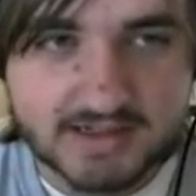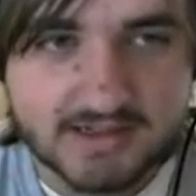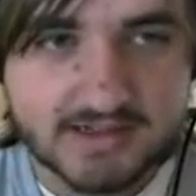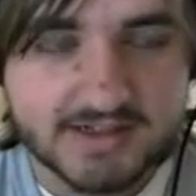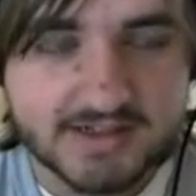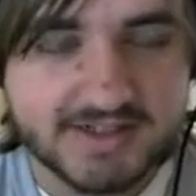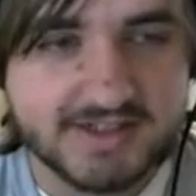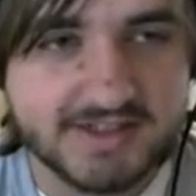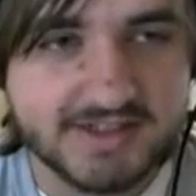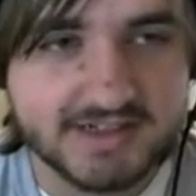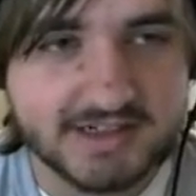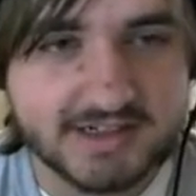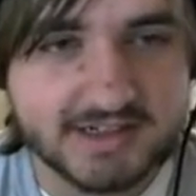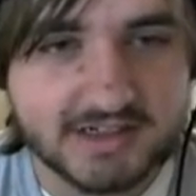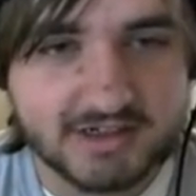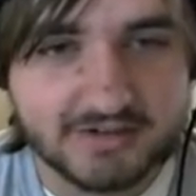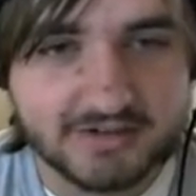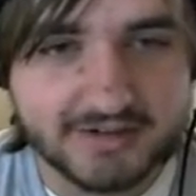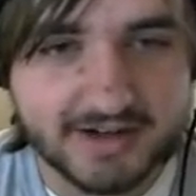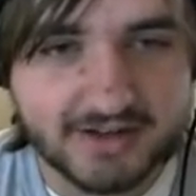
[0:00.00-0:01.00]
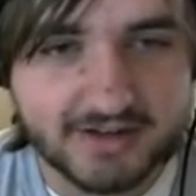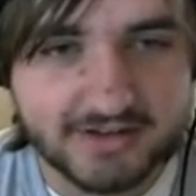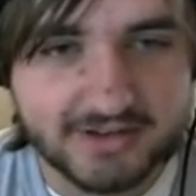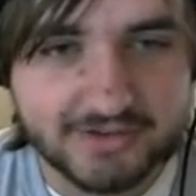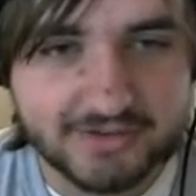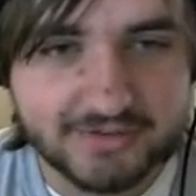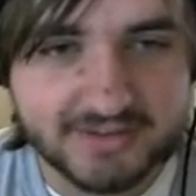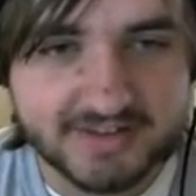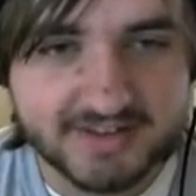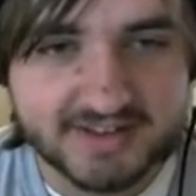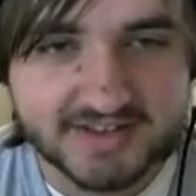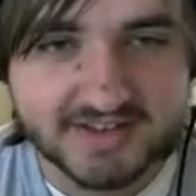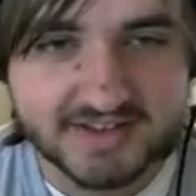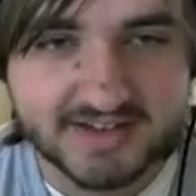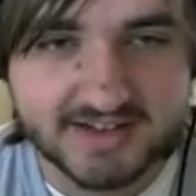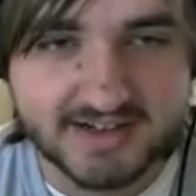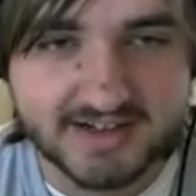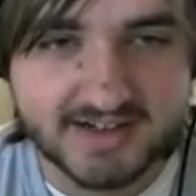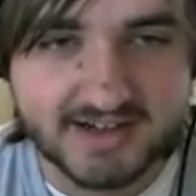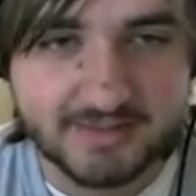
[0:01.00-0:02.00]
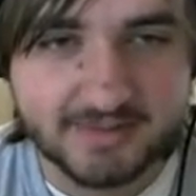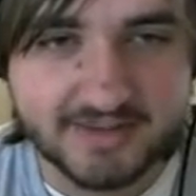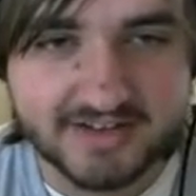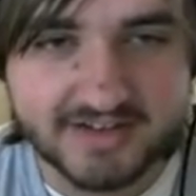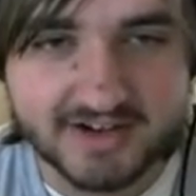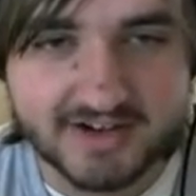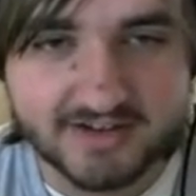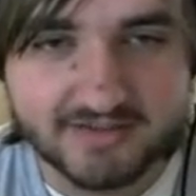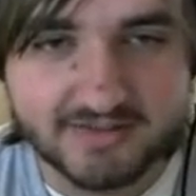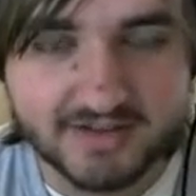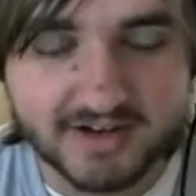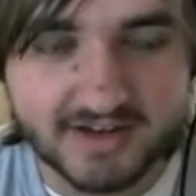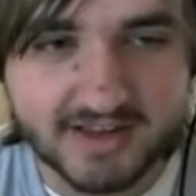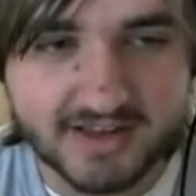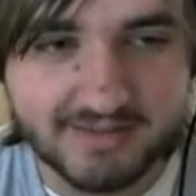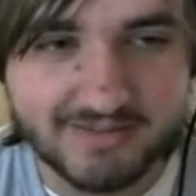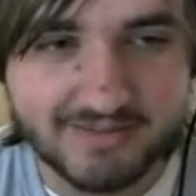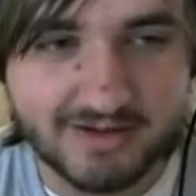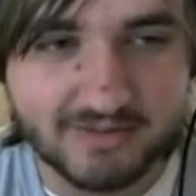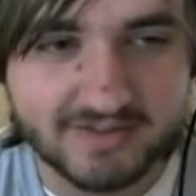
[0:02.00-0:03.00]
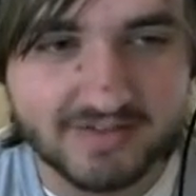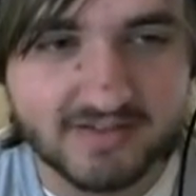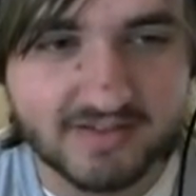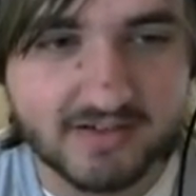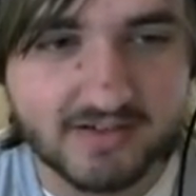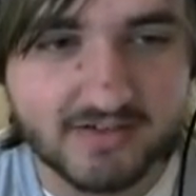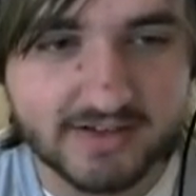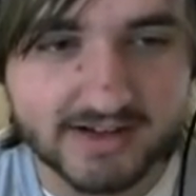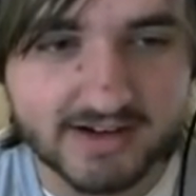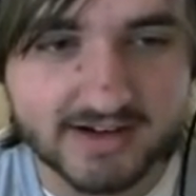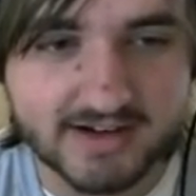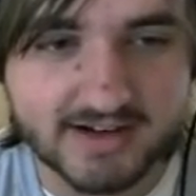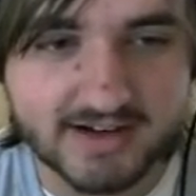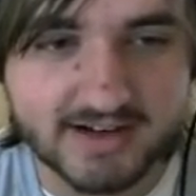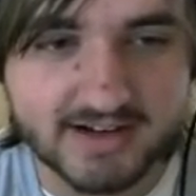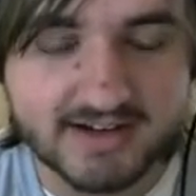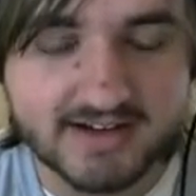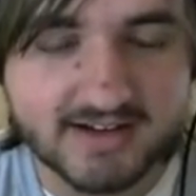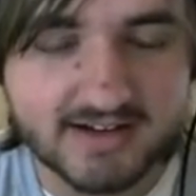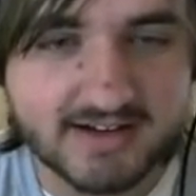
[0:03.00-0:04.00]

So I'll use this time, instead of talking about what's going on,